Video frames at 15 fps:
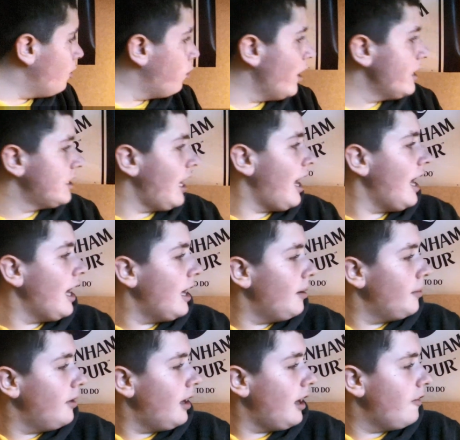West
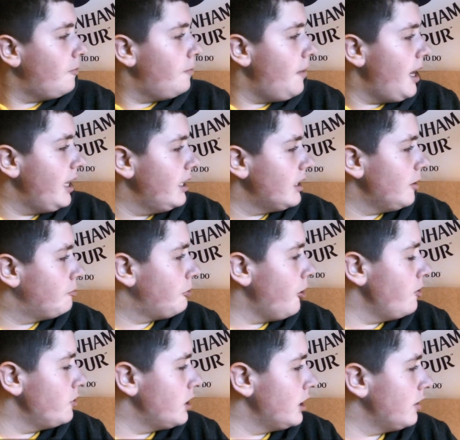Ham have made
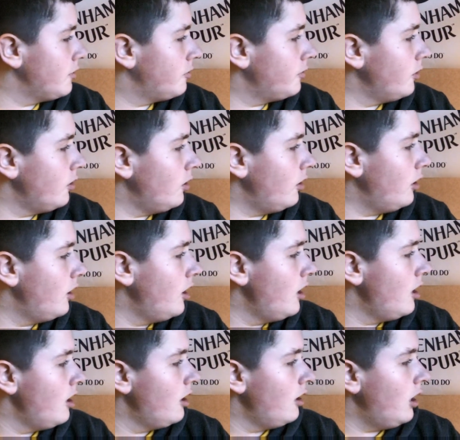approaches for
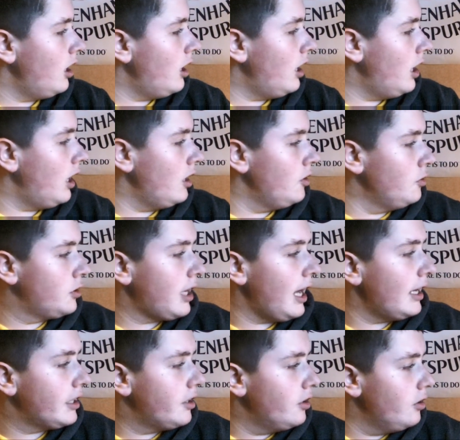uh,
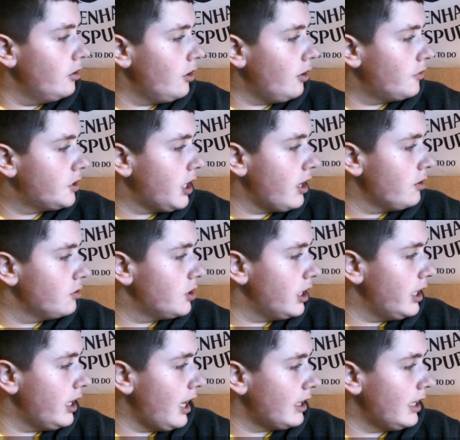Lukaku of
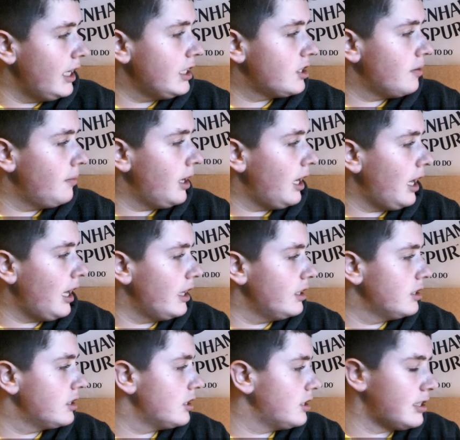Chelsea and Inter
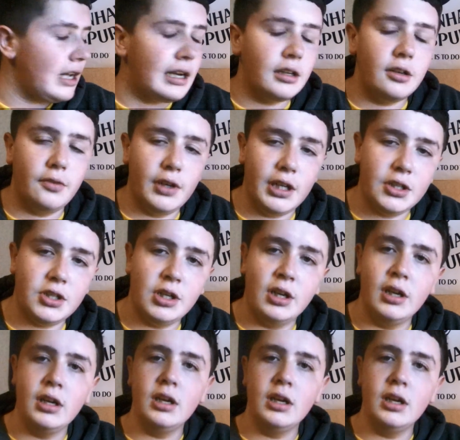Milan's Stankovic.